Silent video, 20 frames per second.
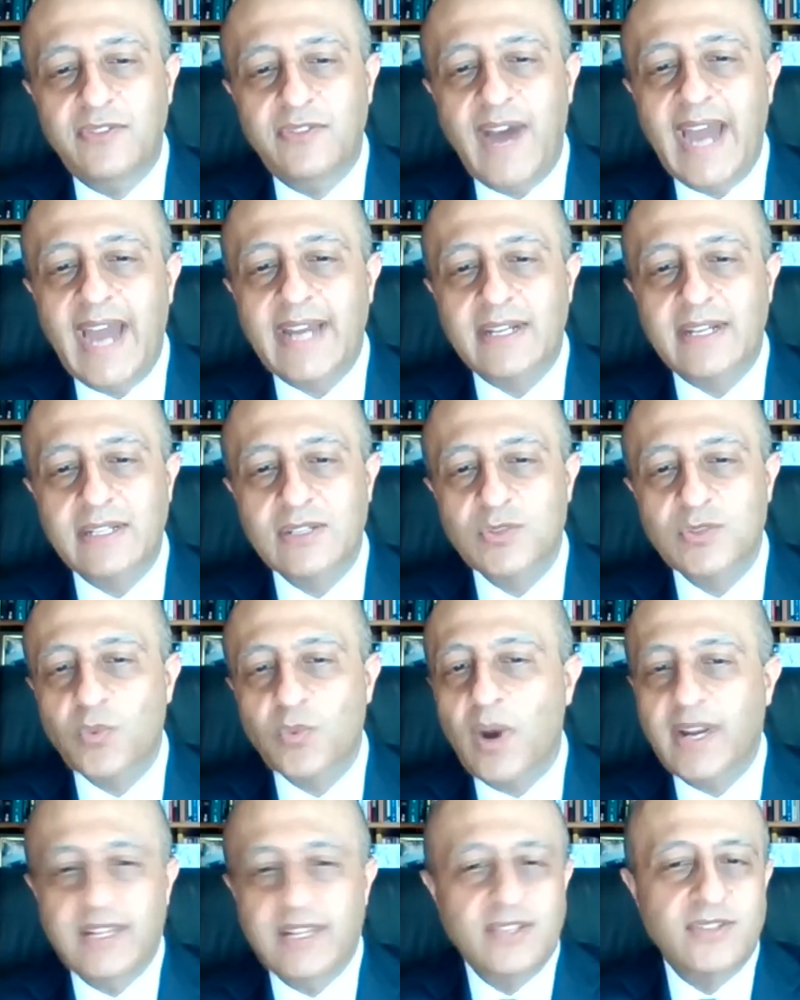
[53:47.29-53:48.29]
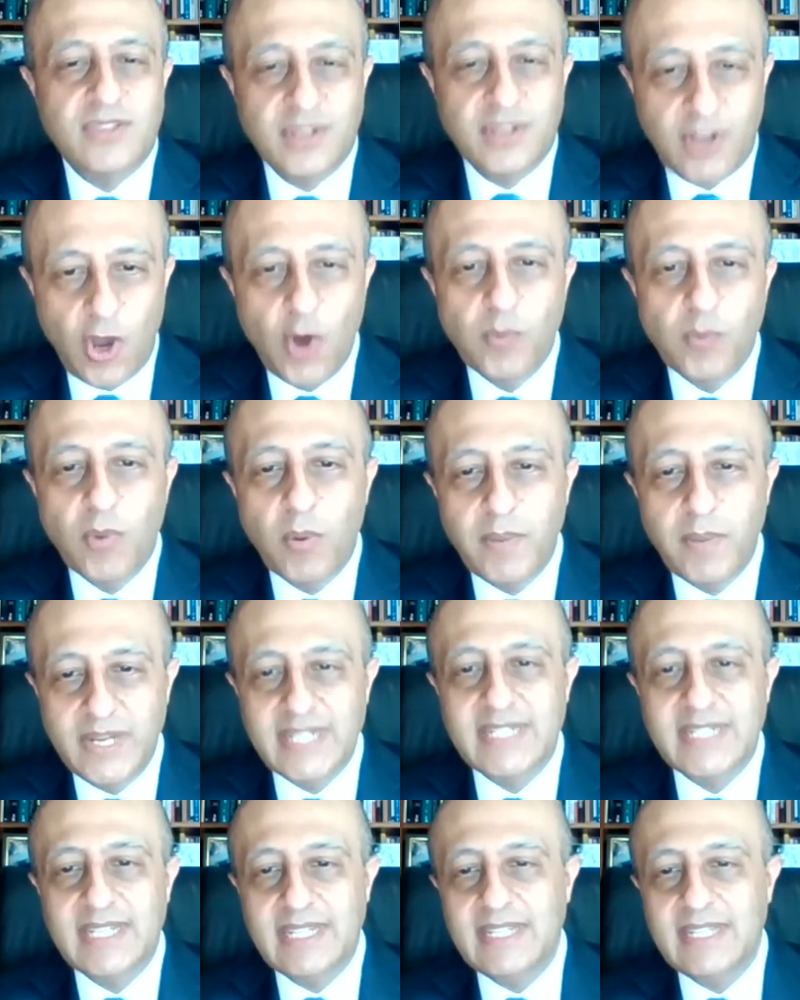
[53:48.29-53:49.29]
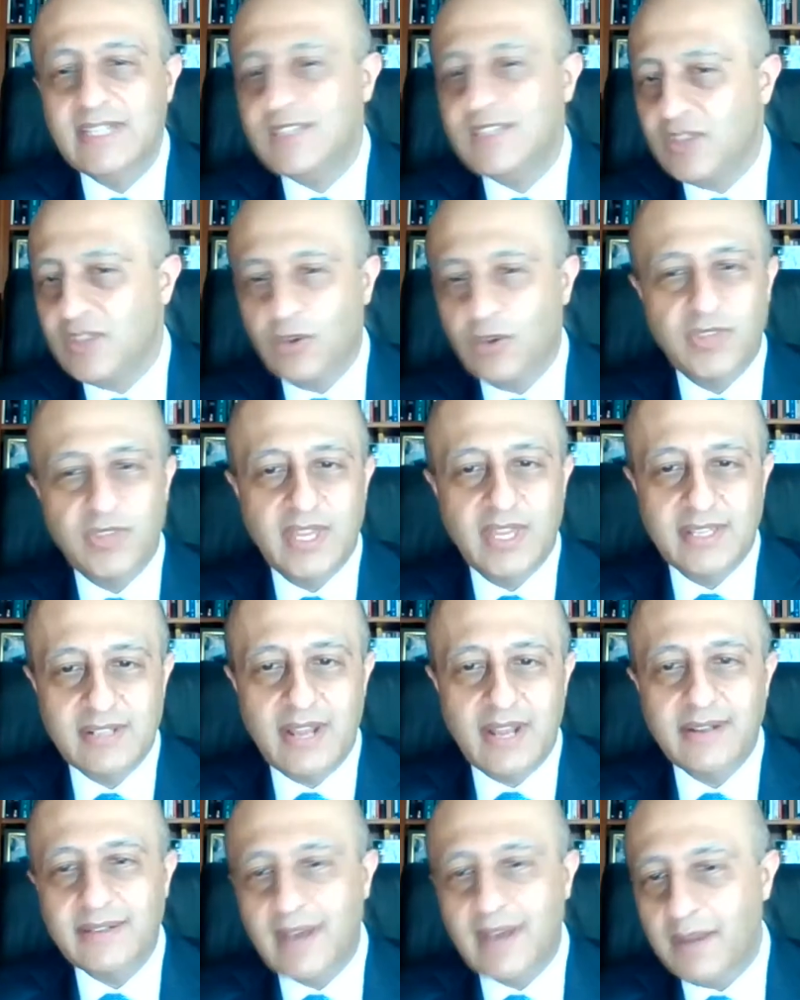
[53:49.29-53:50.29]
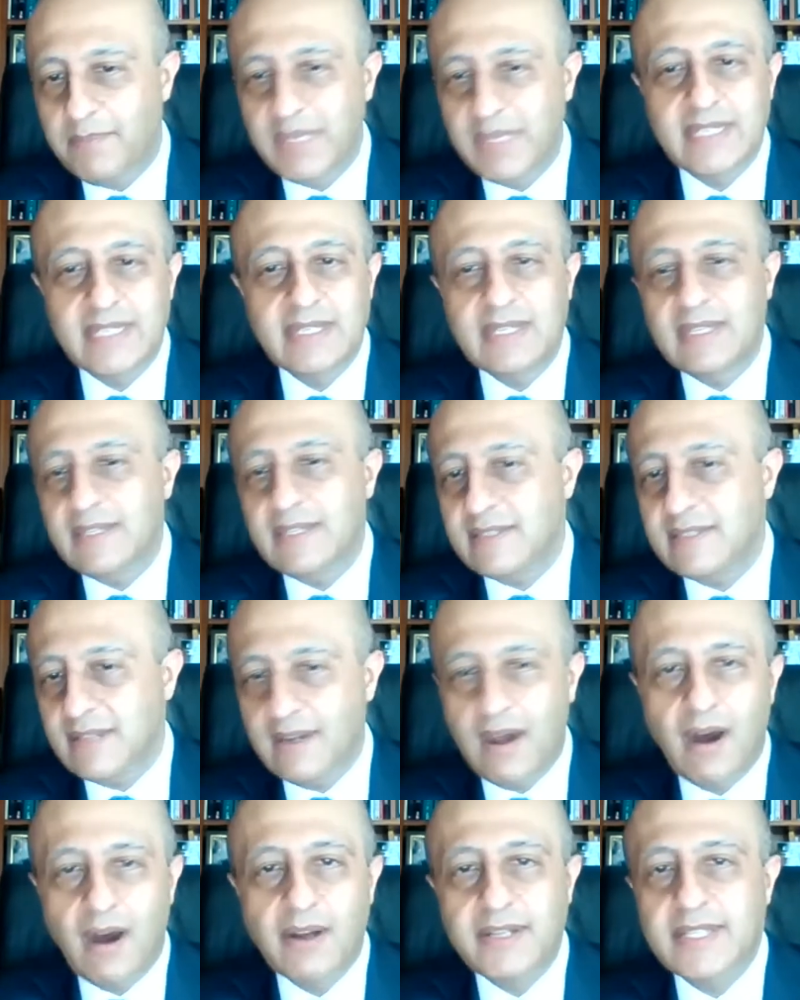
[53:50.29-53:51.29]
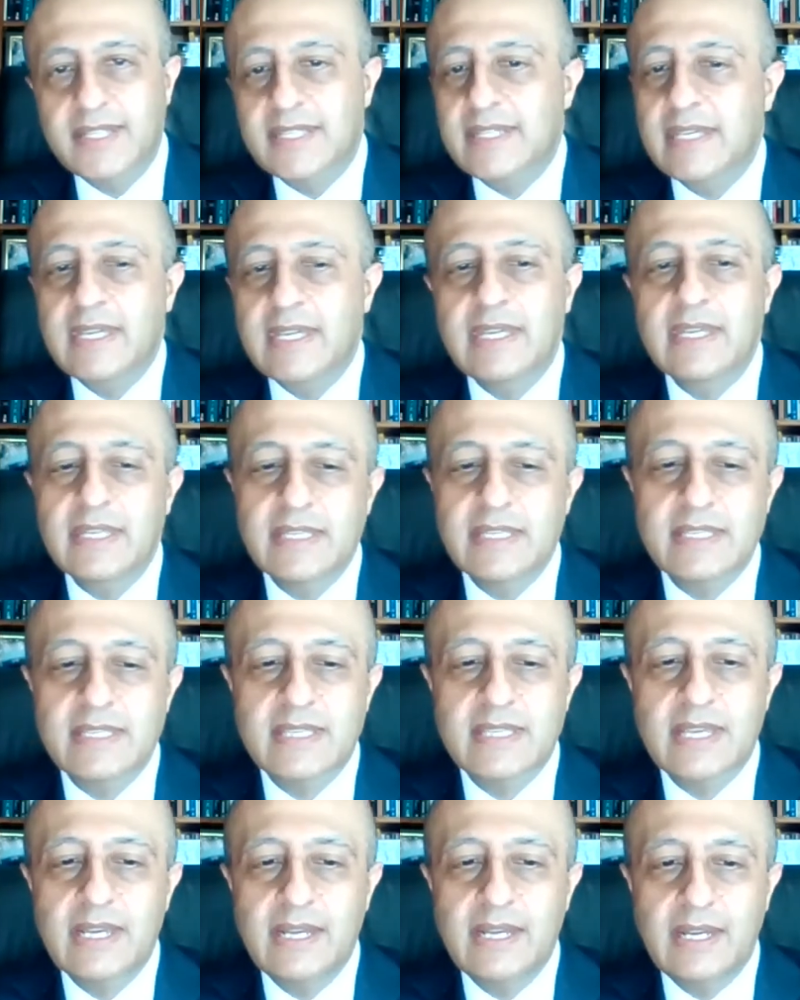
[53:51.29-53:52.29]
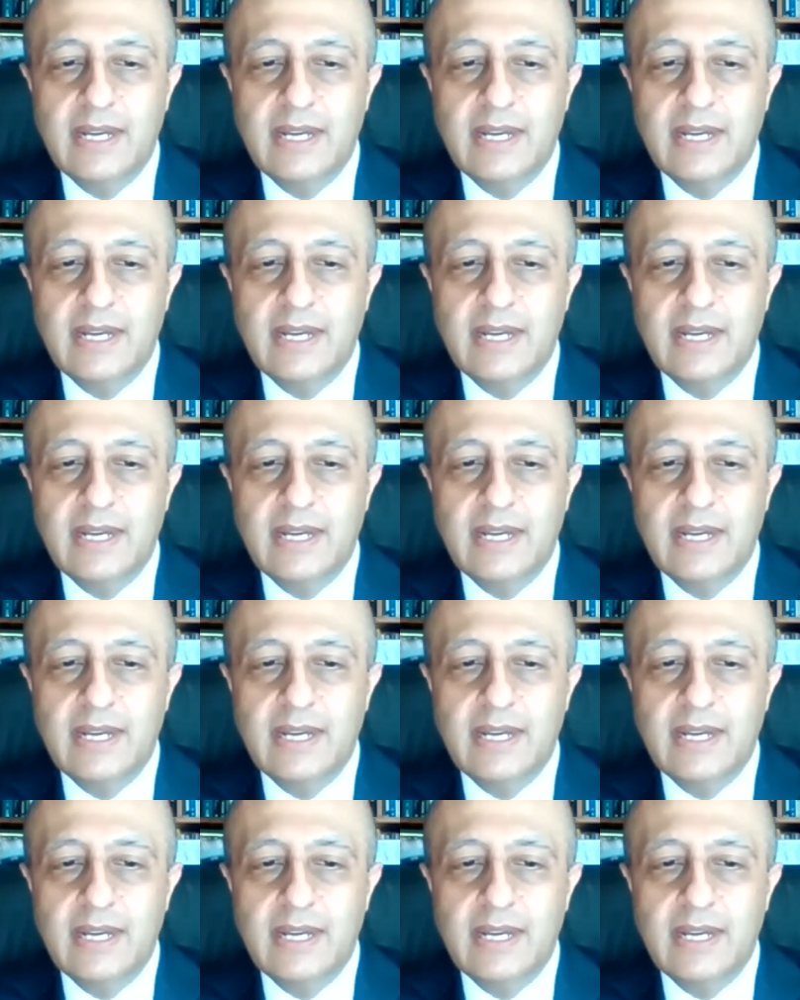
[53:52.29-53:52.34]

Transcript: factors. One is the comorbidities, so things like diabetes and heart disease